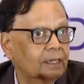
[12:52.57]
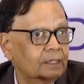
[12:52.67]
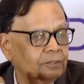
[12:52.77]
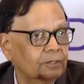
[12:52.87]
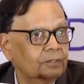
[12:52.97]

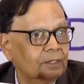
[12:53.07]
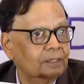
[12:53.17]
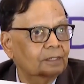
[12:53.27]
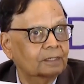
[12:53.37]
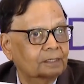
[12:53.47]
So
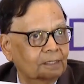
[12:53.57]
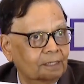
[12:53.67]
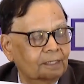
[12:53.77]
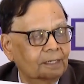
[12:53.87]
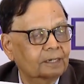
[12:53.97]

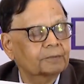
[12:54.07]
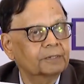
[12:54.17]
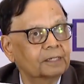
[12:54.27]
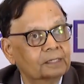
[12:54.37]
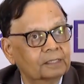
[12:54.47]
they are
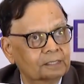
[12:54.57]
recommending,